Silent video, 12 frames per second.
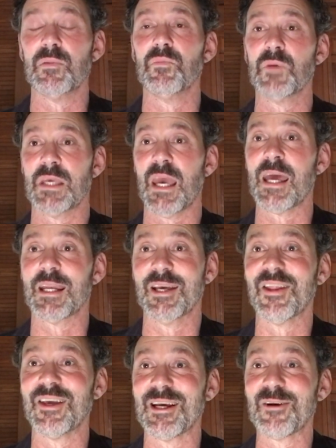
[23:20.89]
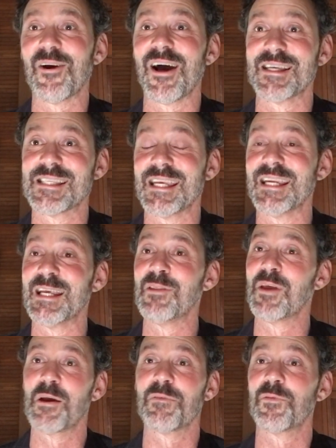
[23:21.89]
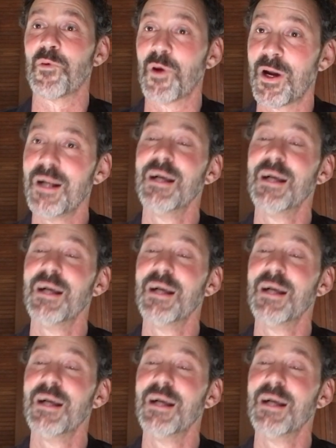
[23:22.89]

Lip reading: mechanically across it, and therefore,